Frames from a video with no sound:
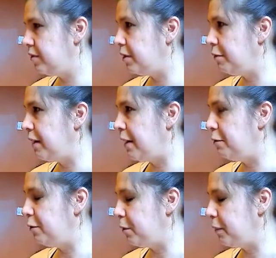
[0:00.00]
I
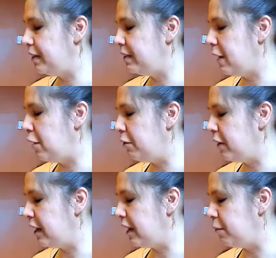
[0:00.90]
found for myself
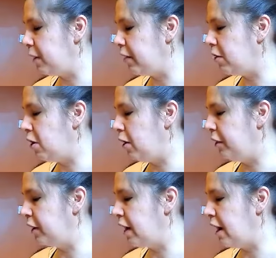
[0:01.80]
that again, when I call
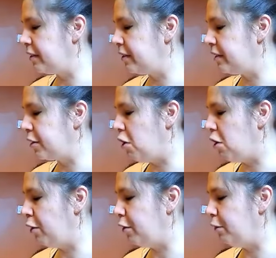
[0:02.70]
on the goddesses, I
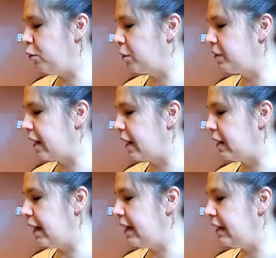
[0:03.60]
call on the forms that I
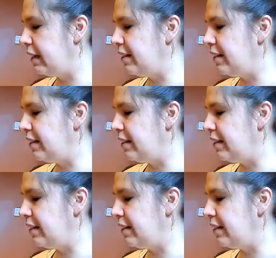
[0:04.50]
like.